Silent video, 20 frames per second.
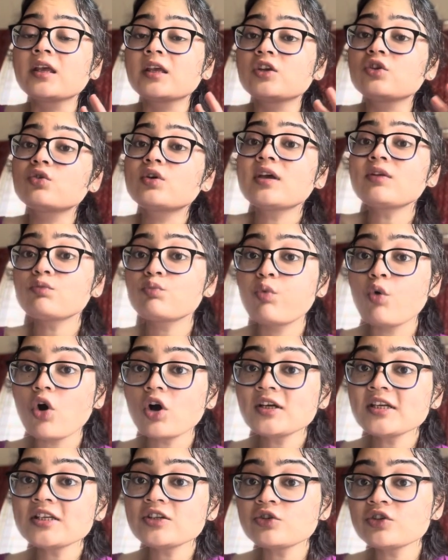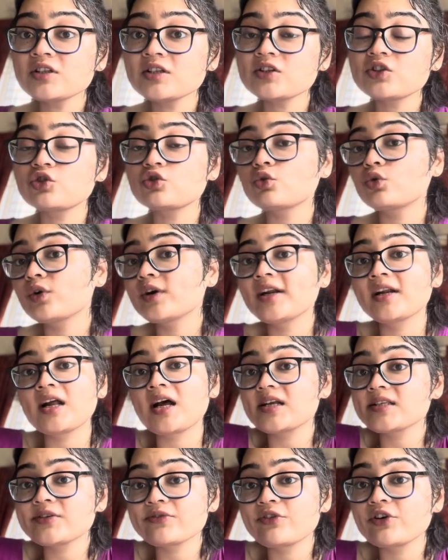you can walk into the store and
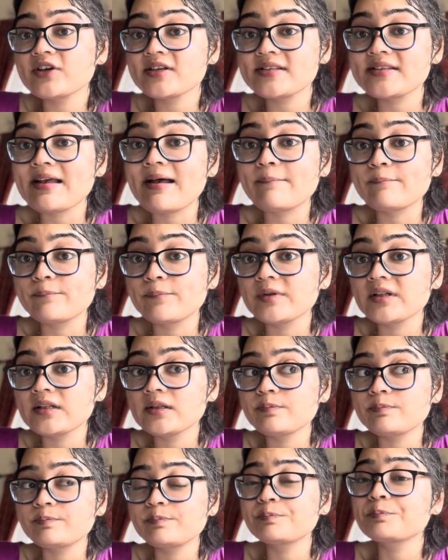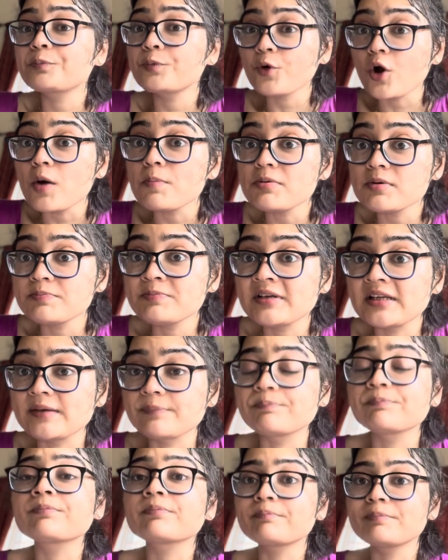ask for a sample probably,
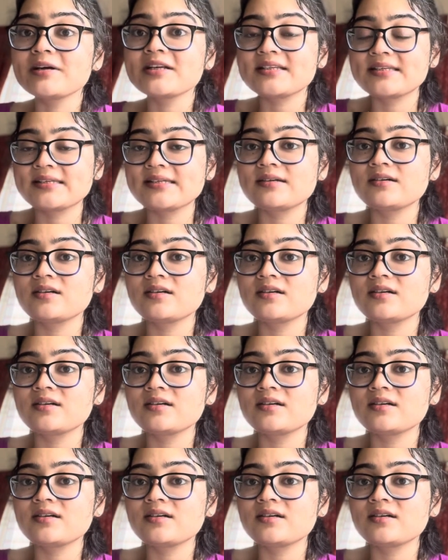but